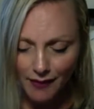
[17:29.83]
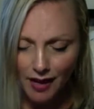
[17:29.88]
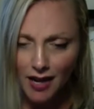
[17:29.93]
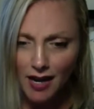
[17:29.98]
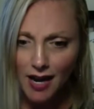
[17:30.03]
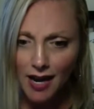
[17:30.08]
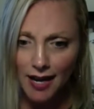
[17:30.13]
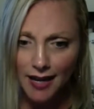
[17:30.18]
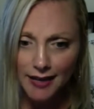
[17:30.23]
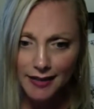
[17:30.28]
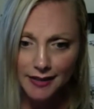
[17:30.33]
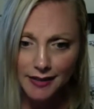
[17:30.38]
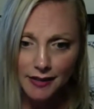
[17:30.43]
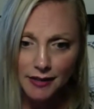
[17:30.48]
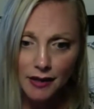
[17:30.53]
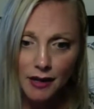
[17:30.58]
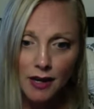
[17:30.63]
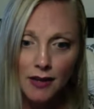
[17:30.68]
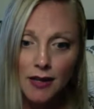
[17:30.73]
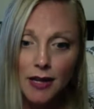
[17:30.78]

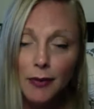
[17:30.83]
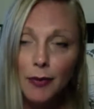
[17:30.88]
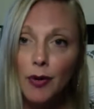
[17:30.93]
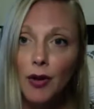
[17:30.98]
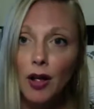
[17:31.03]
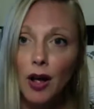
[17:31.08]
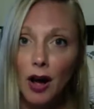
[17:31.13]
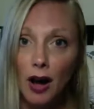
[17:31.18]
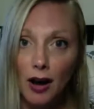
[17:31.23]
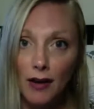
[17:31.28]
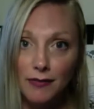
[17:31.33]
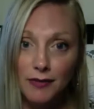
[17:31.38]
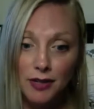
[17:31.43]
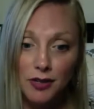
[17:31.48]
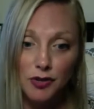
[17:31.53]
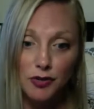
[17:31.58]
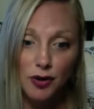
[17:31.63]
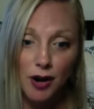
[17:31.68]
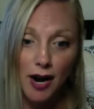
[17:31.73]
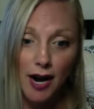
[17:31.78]
And they will often
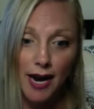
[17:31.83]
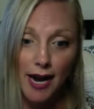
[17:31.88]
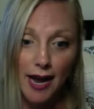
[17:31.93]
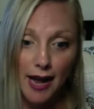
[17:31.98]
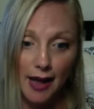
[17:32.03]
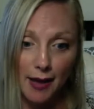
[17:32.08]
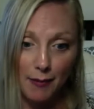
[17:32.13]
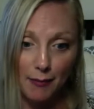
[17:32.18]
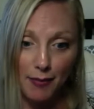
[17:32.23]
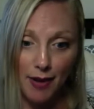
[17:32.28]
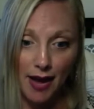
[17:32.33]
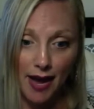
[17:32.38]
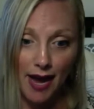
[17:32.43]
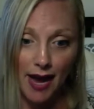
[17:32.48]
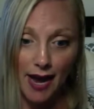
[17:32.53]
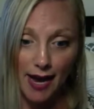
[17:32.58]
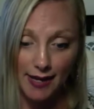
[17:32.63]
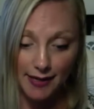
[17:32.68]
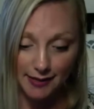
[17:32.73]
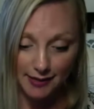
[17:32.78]
try and
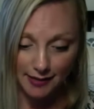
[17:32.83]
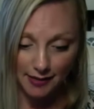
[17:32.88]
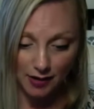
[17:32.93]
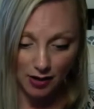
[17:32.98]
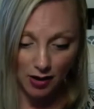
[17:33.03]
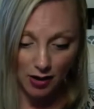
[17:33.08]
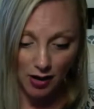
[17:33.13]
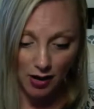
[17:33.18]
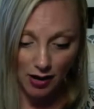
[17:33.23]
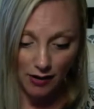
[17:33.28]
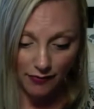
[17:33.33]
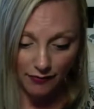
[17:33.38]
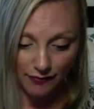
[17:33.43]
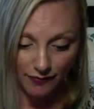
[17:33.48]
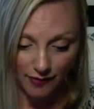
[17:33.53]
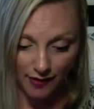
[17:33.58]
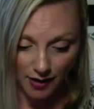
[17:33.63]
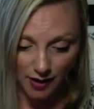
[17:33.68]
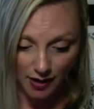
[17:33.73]
pass off